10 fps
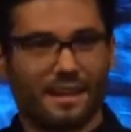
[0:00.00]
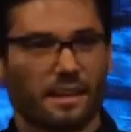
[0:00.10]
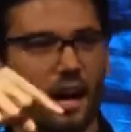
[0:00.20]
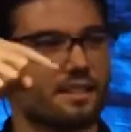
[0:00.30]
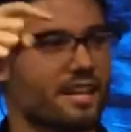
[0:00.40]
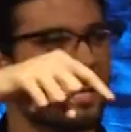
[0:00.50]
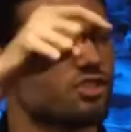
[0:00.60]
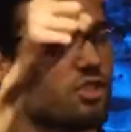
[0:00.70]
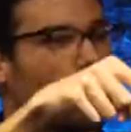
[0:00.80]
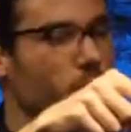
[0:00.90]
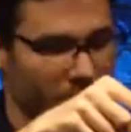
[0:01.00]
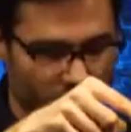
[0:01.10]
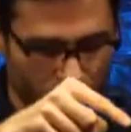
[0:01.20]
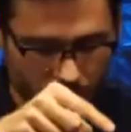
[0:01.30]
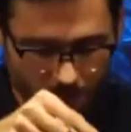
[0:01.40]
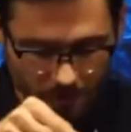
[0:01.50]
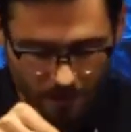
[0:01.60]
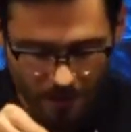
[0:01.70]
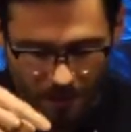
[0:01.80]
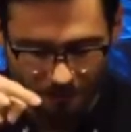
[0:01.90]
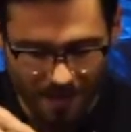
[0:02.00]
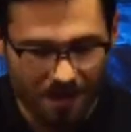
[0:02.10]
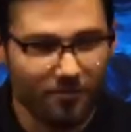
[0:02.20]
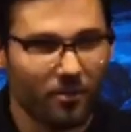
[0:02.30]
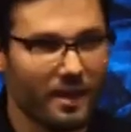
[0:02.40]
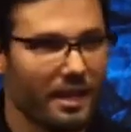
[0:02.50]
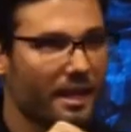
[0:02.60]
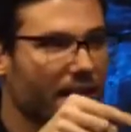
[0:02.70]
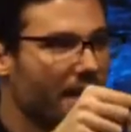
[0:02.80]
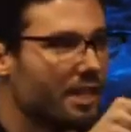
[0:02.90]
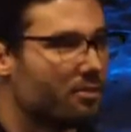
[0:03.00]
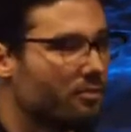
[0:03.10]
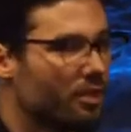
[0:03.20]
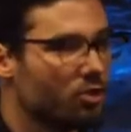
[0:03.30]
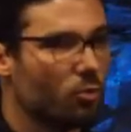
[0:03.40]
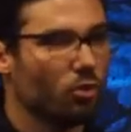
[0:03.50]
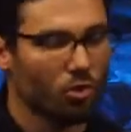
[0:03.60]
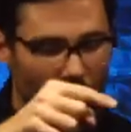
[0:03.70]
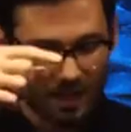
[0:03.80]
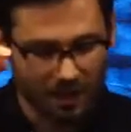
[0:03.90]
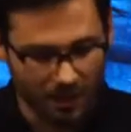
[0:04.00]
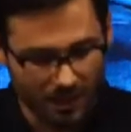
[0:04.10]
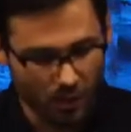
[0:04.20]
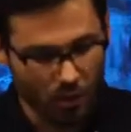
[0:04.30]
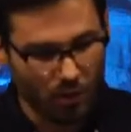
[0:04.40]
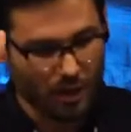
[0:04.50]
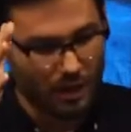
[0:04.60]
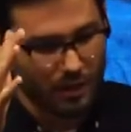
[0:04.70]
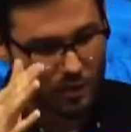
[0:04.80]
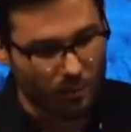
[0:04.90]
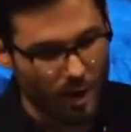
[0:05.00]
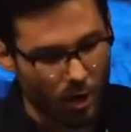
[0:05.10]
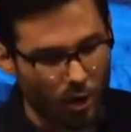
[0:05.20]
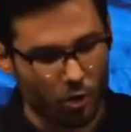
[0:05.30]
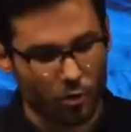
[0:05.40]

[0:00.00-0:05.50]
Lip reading: God takes notice of every individual little sparrow,